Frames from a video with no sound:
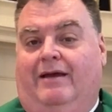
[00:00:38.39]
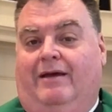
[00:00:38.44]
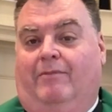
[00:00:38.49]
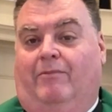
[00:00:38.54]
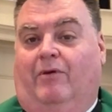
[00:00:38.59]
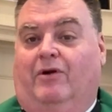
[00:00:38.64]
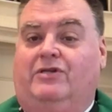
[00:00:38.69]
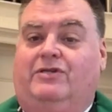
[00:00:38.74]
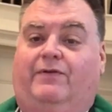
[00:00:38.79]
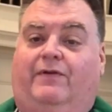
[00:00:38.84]

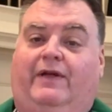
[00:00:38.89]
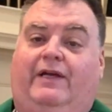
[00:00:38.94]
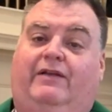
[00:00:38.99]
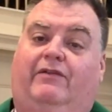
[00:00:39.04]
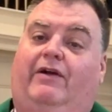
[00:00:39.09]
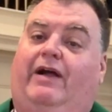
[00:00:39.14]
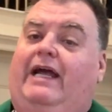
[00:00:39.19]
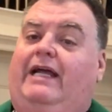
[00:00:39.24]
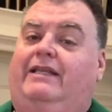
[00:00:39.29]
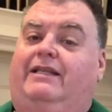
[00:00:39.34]
mercifully
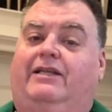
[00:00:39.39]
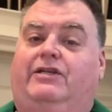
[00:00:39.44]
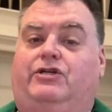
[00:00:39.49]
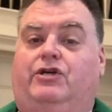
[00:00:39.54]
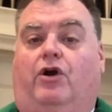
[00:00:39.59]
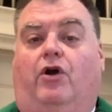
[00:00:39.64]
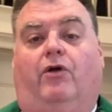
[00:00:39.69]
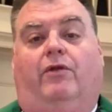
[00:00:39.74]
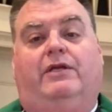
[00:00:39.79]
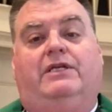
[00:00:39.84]
grant that
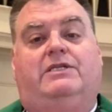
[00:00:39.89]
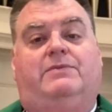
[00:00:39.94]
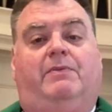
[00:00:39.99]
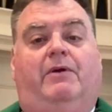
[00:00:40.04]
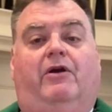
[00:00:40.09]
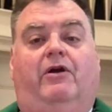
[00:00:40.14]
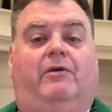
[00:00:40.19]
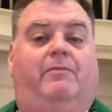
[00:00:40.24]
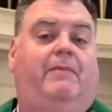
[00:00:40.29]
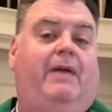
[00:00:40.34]
your Holy
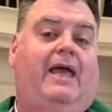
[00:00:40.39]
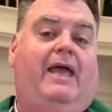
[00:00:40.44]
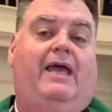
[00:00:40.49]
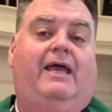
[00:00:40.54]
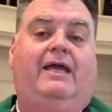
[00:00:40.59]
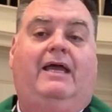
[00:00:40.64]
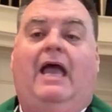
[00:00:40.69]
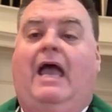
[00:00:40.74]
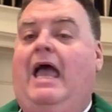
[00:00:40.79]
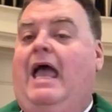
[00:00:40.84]
Spirit
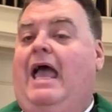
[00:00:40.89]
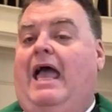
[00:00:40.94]
may